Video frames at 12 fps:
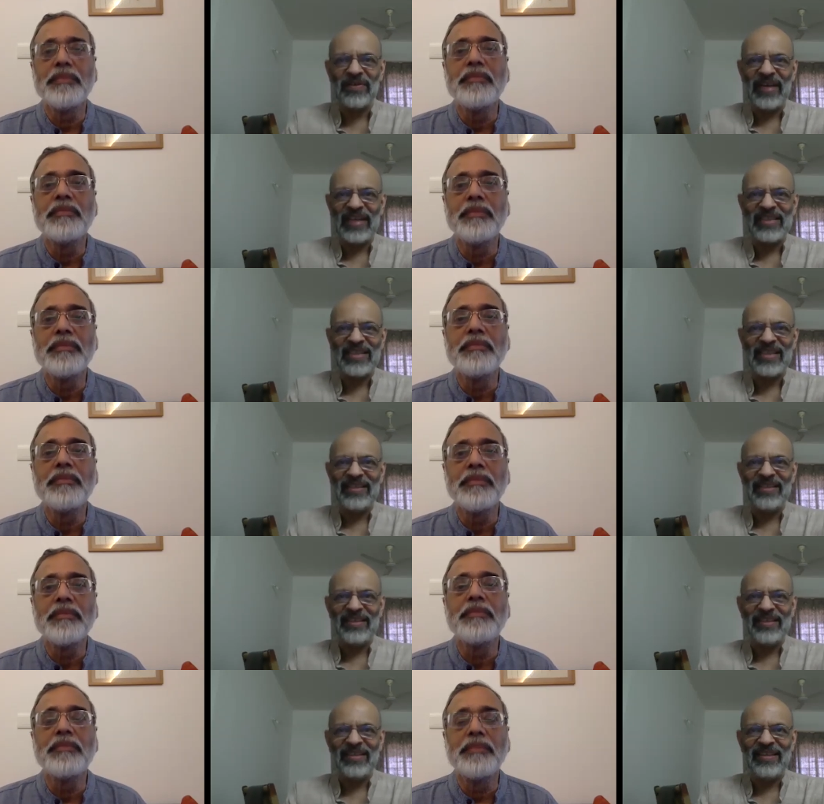Speaker 1: vaccine.
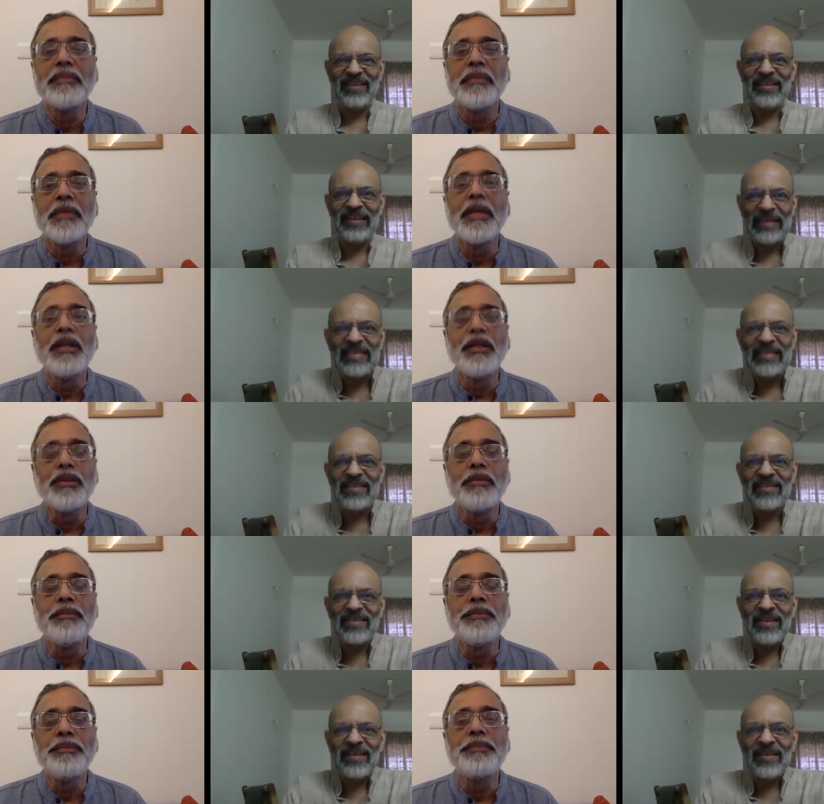At
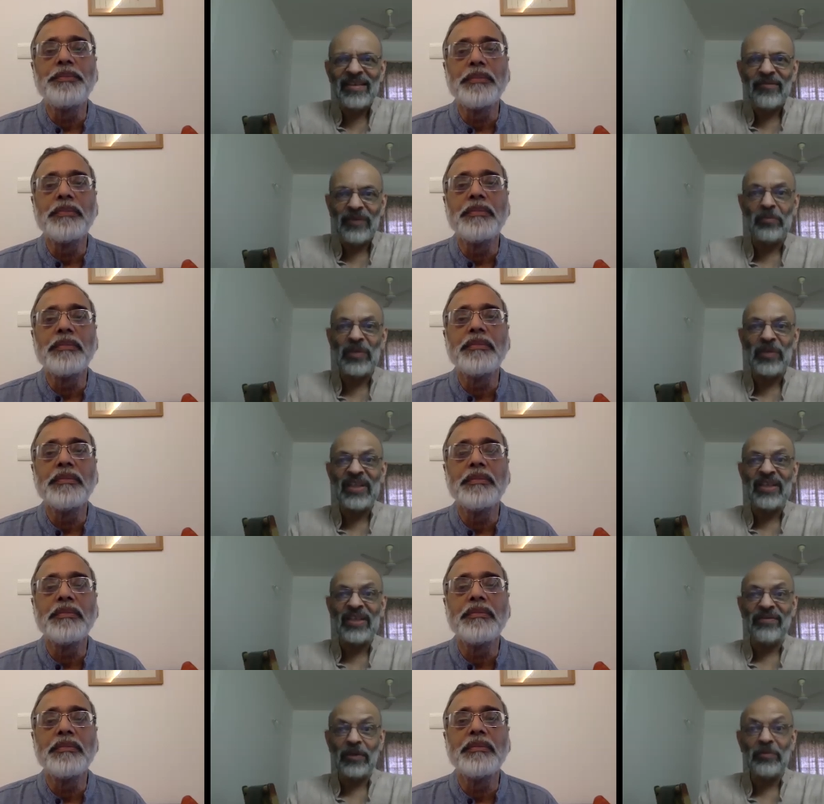least from
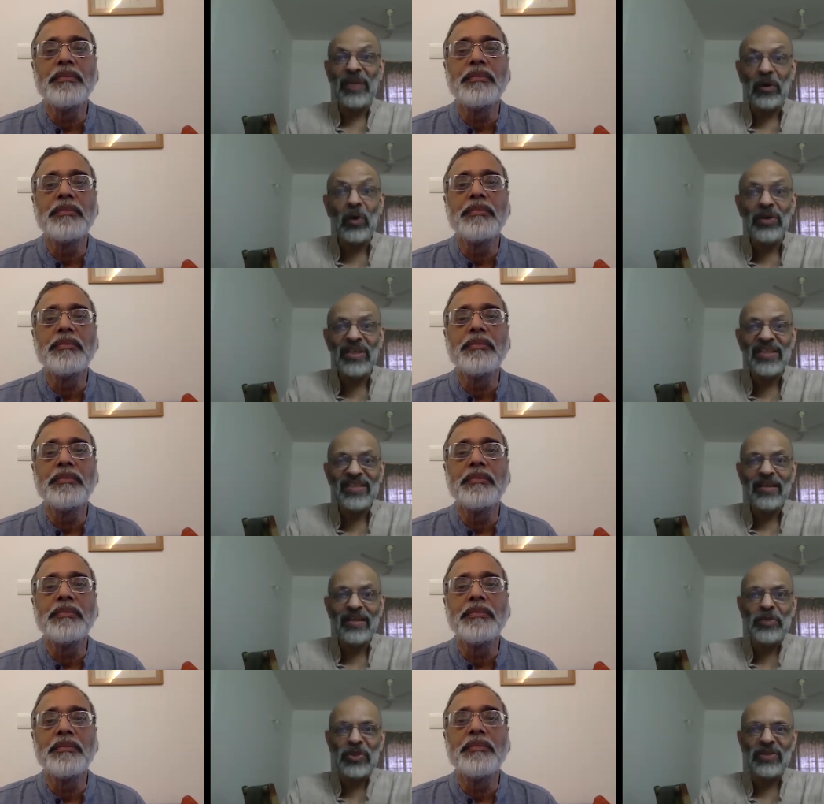their, from their own
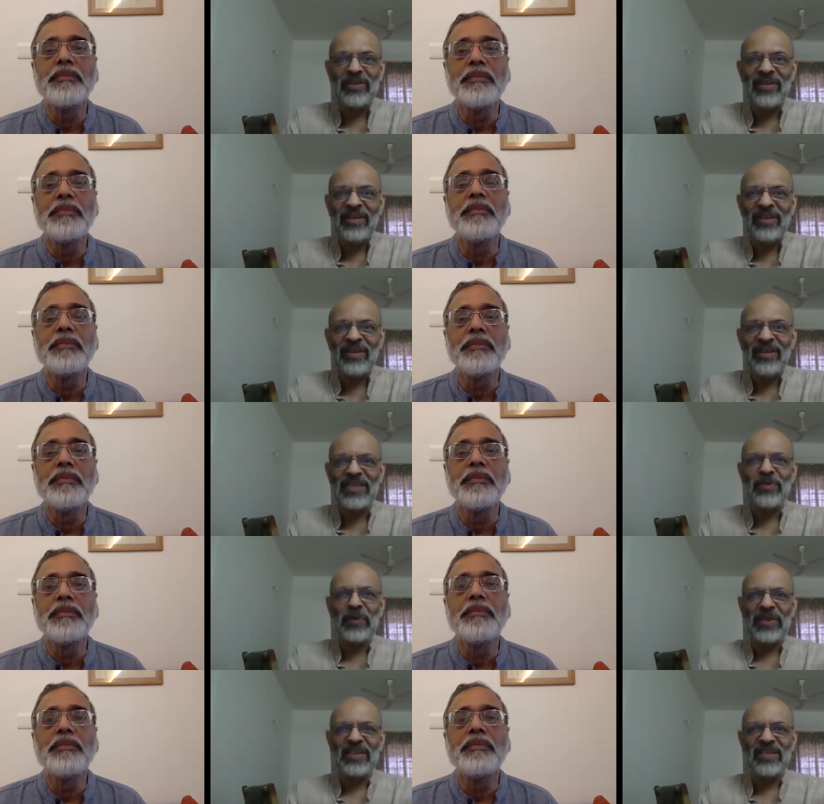description, that's
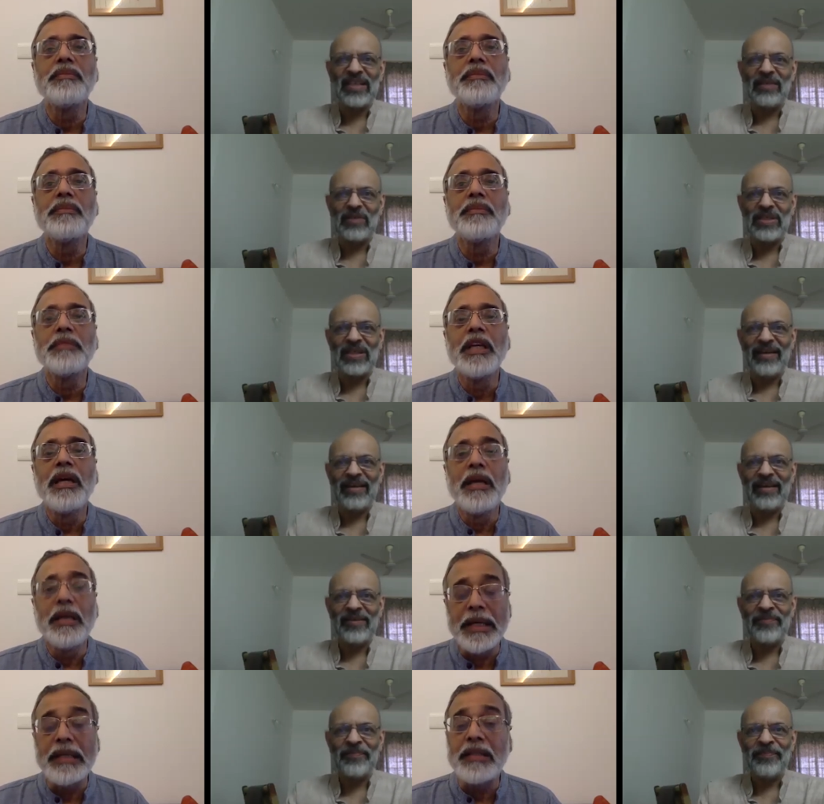what it sounds like.
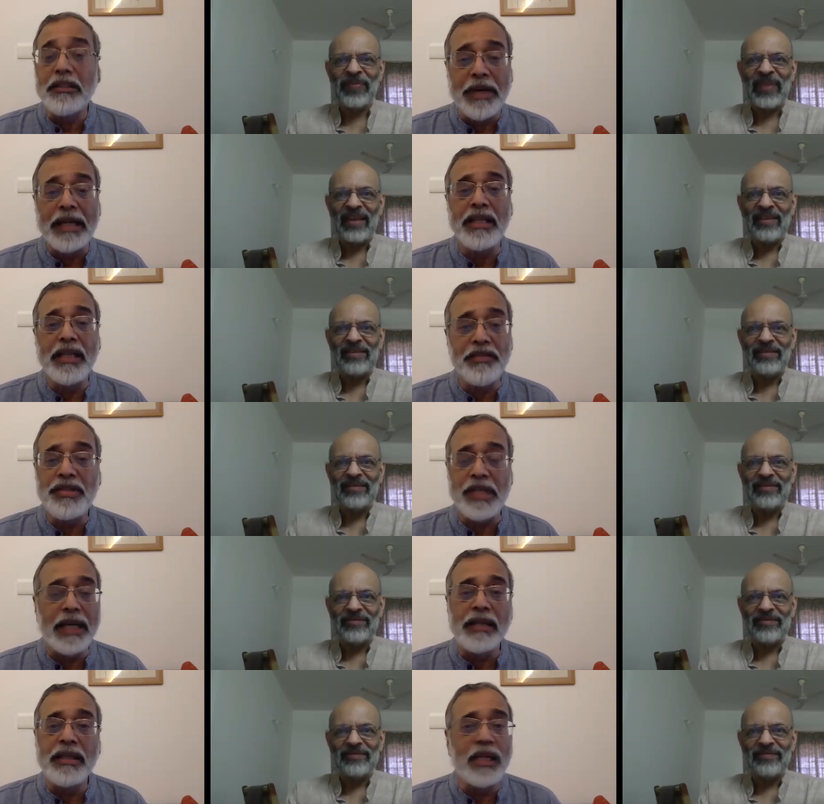
Speaker 2: Yes, in fact, they've
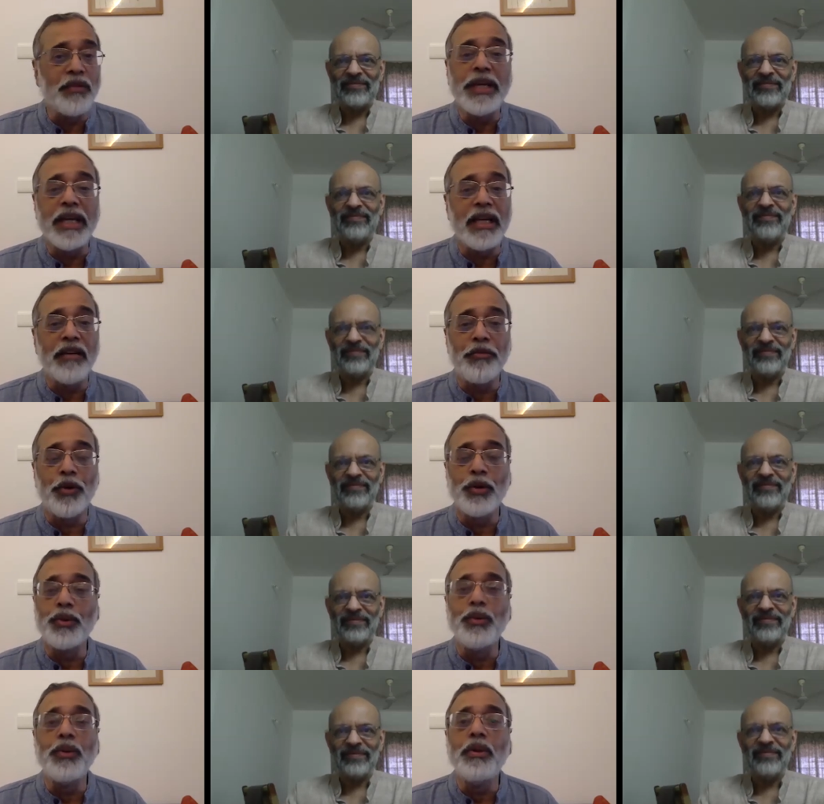said that we can
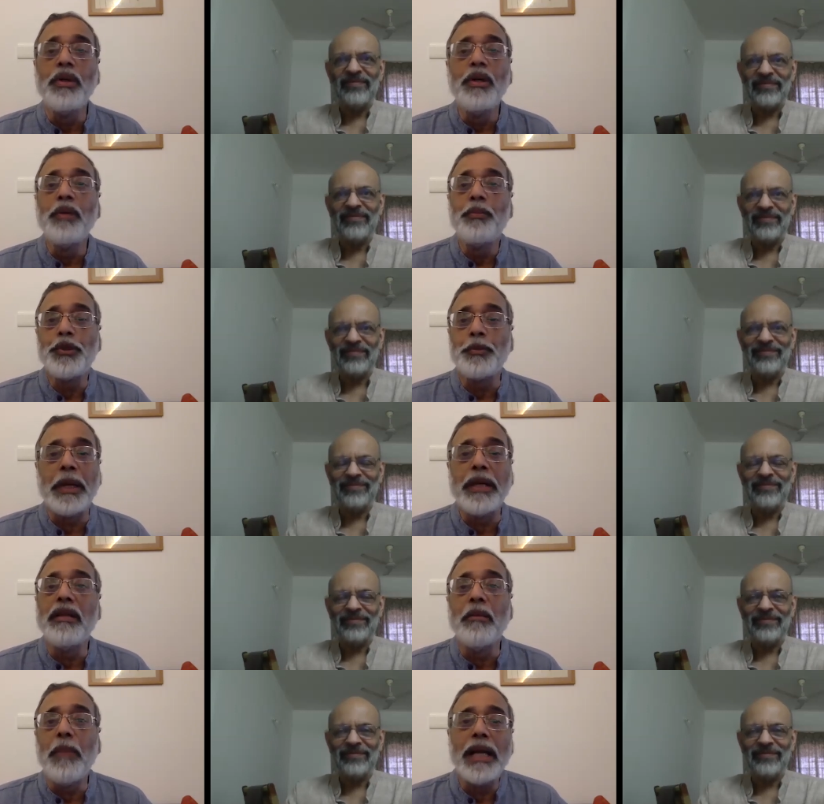afford to
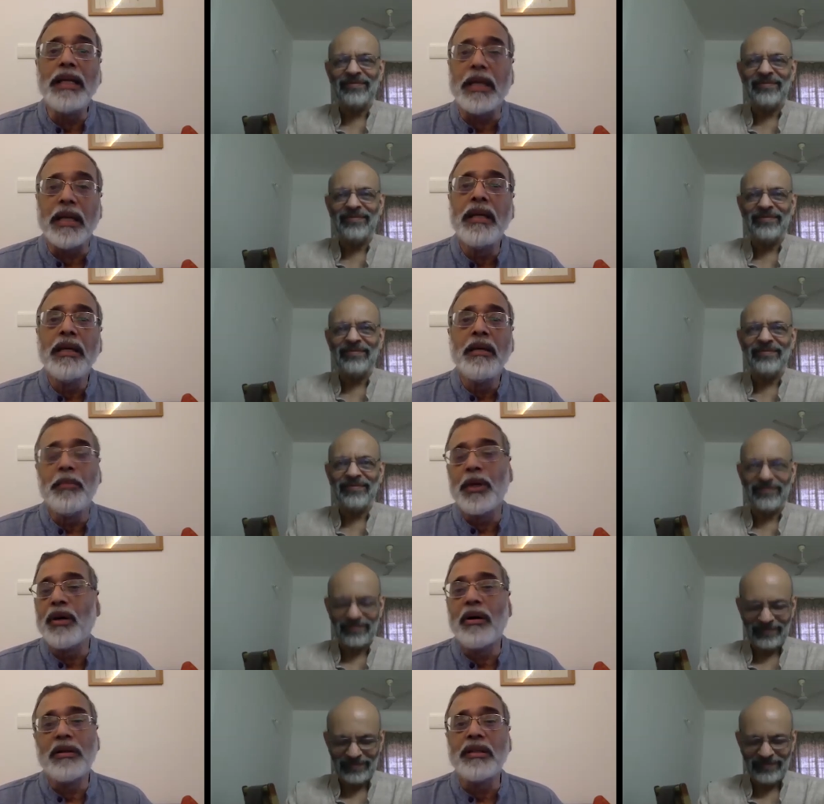spend the money
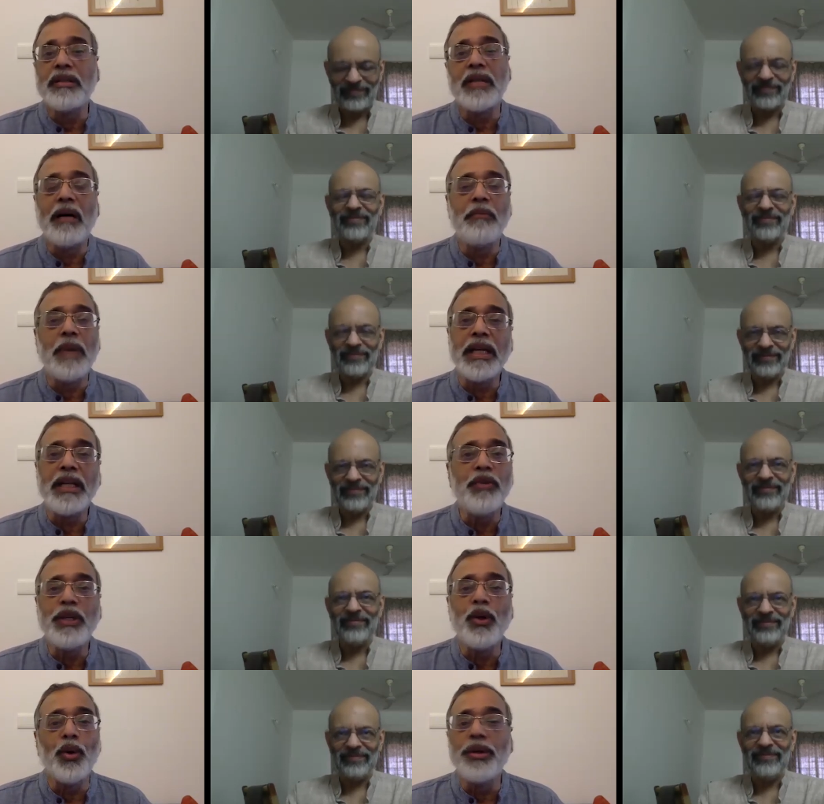because it's our money,
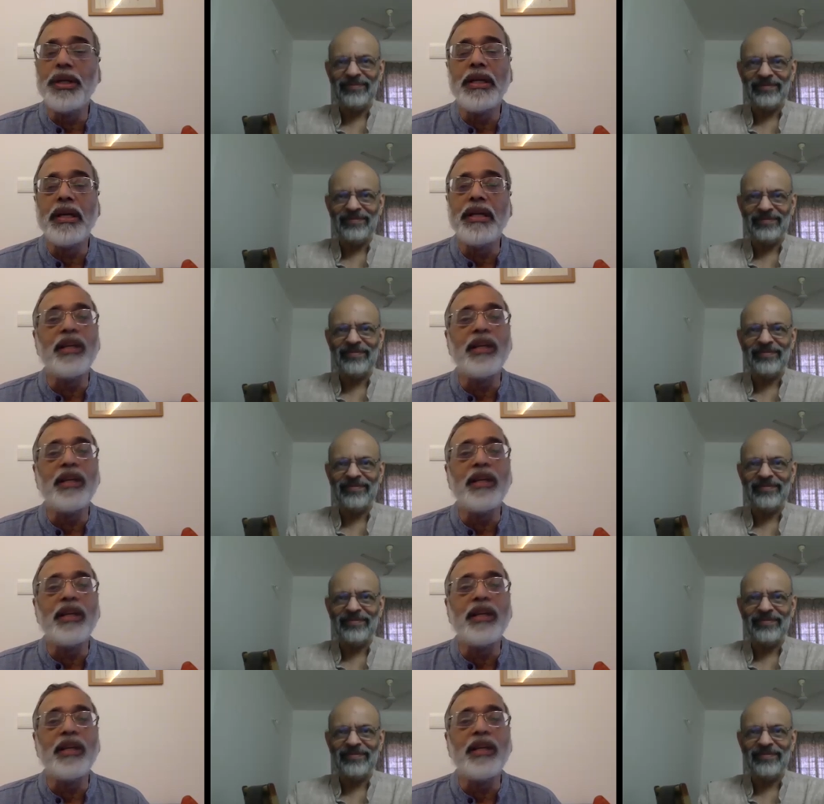we don't need any